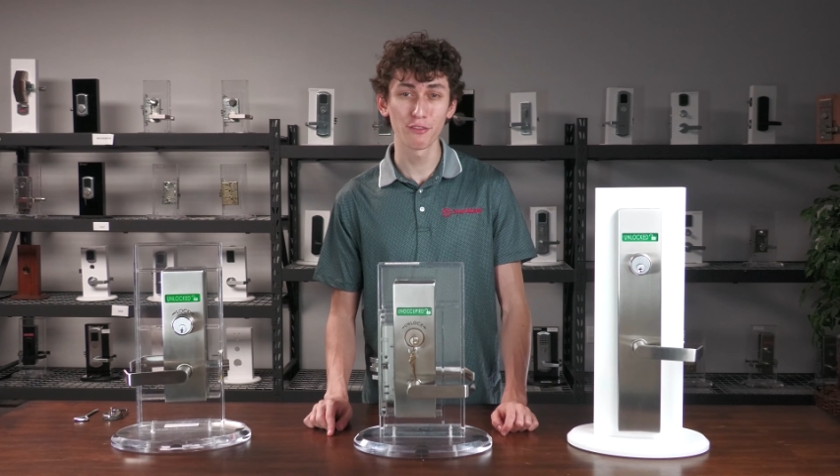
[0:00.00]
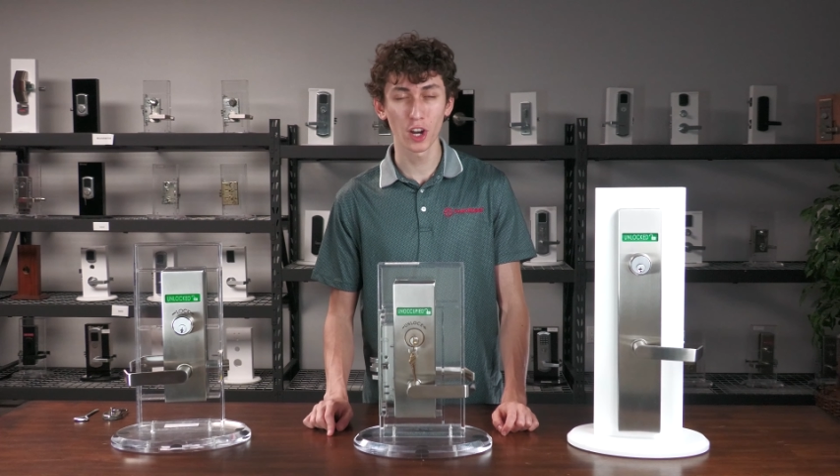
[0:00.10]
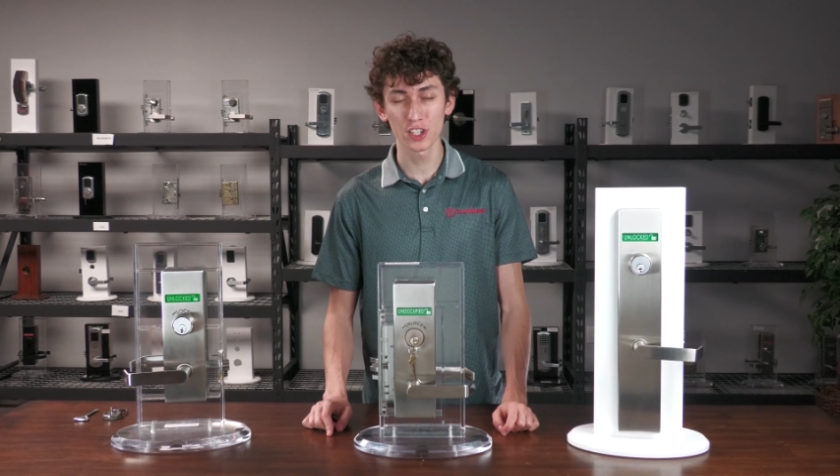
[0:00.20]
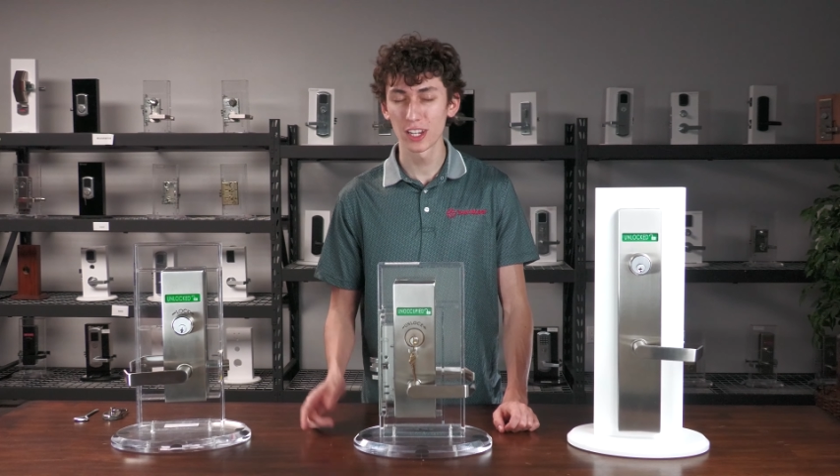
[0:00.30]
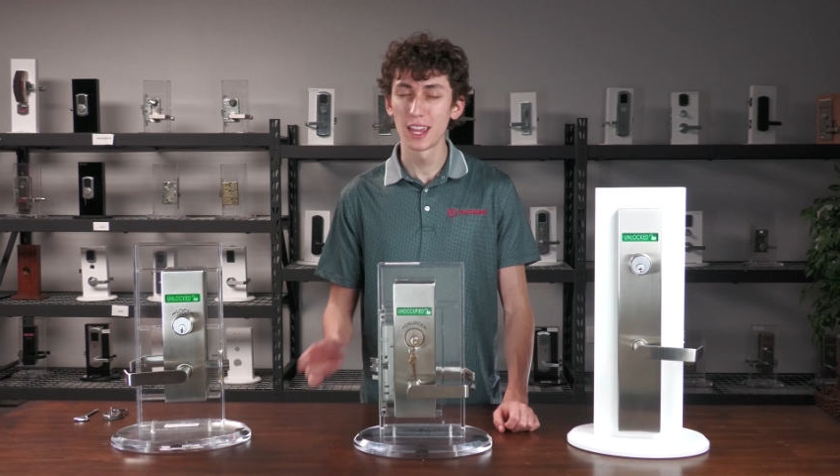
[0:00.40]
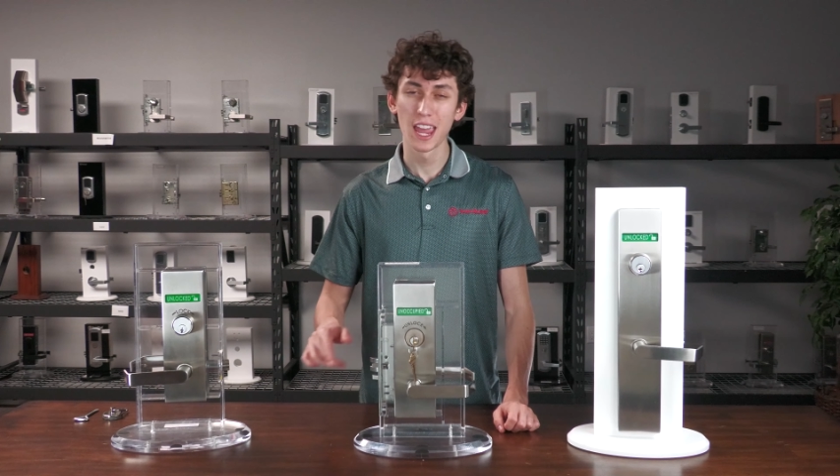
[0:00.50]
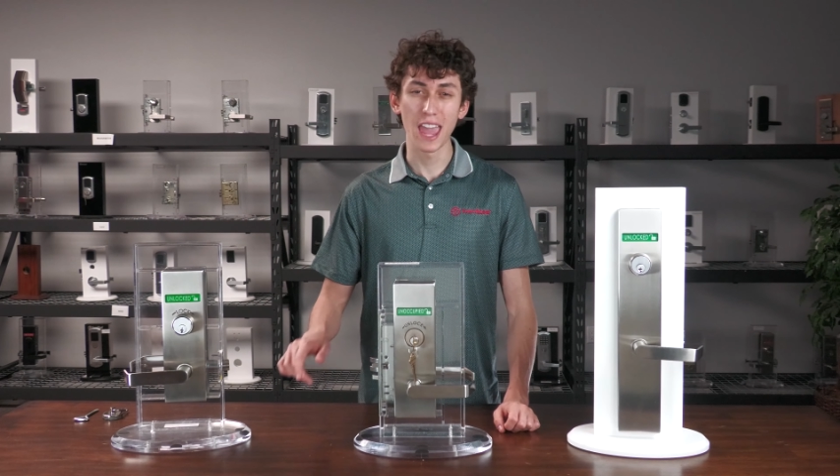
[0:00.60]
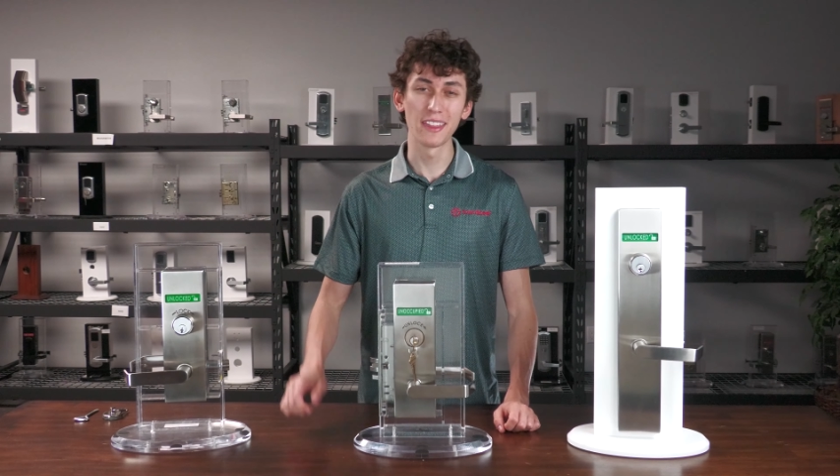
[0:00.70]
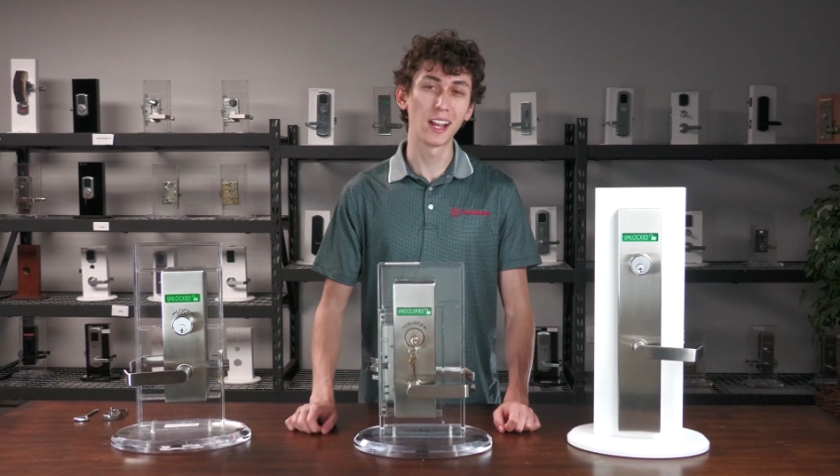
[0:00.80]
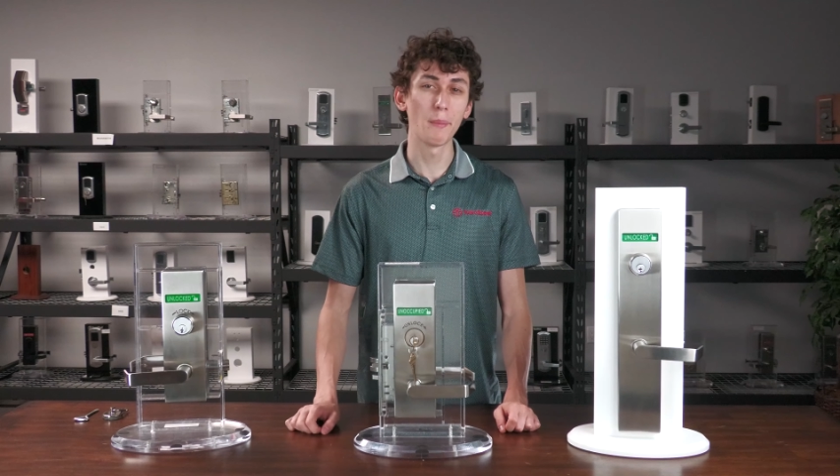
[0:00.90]
first
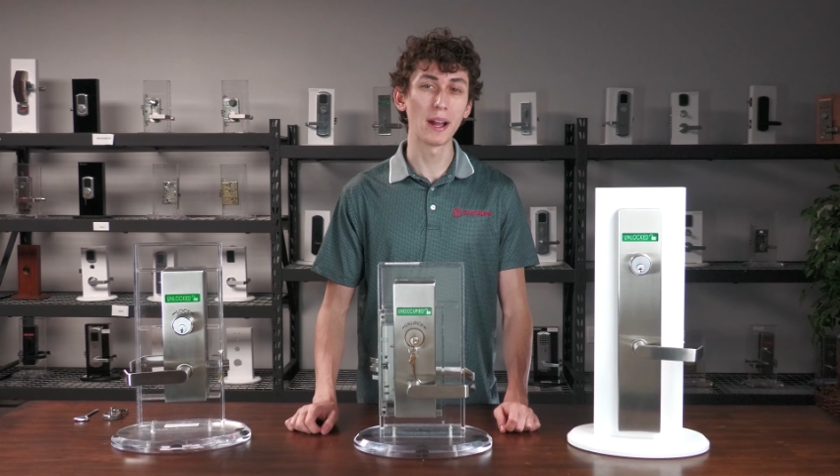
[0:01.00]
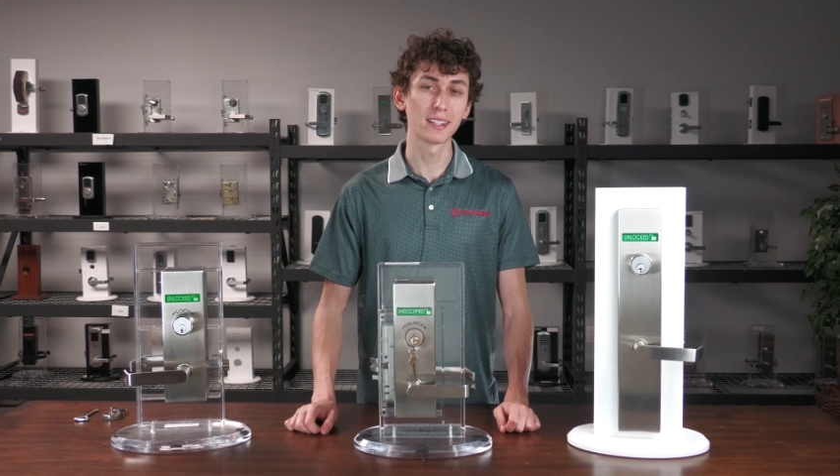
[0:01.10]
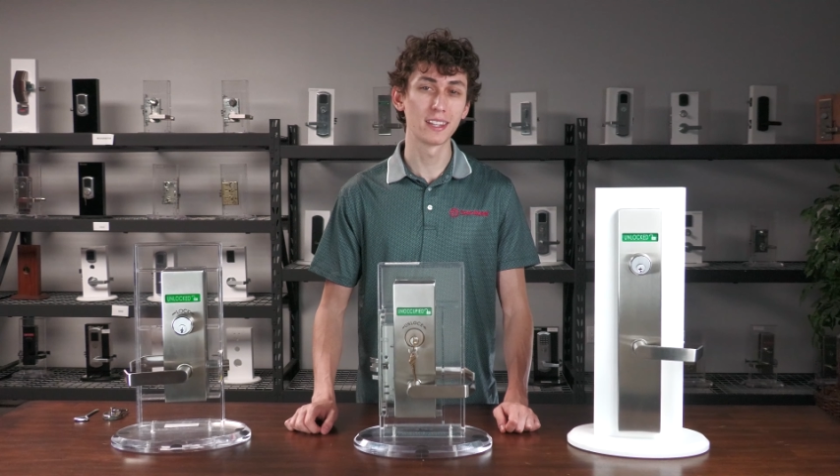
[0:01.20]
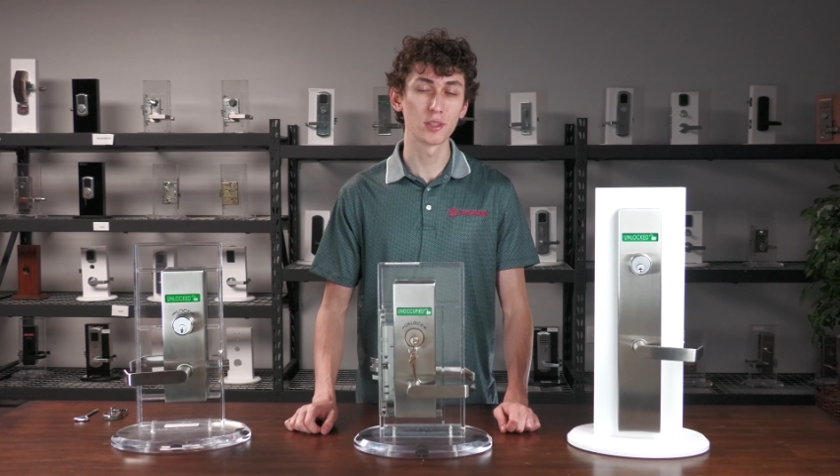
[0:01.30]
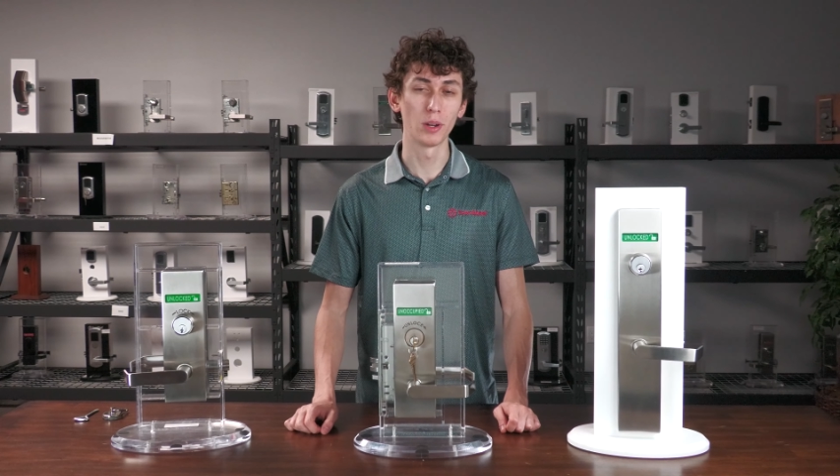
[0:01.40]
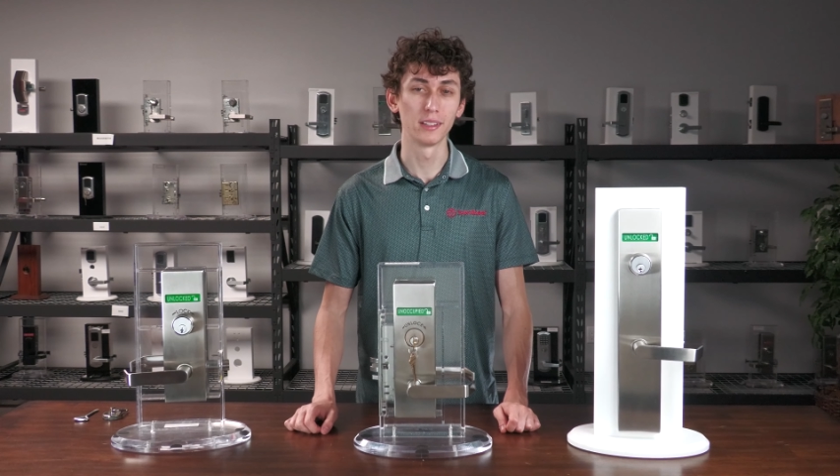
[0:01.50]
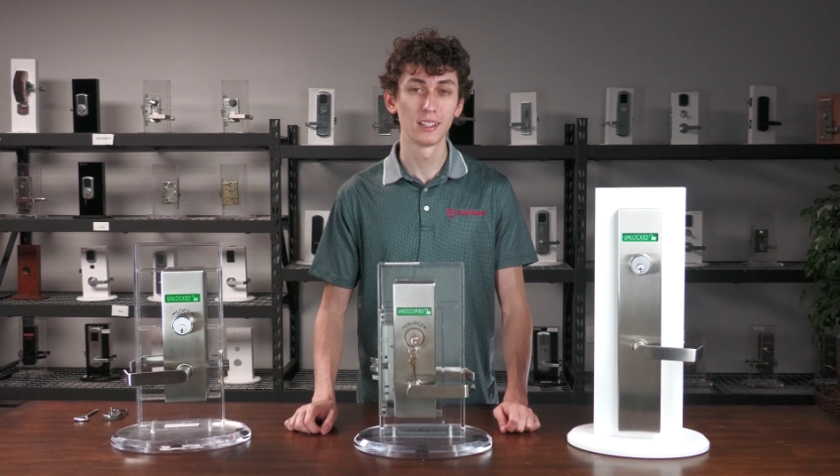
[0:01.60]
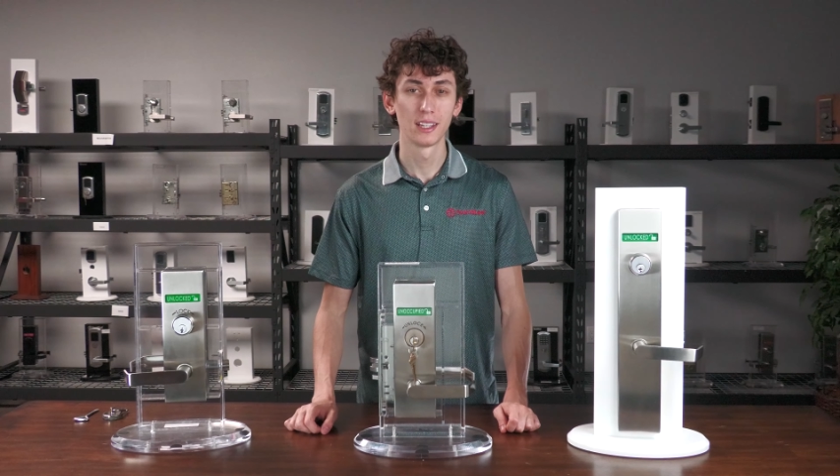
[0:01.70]
and then come back to this one.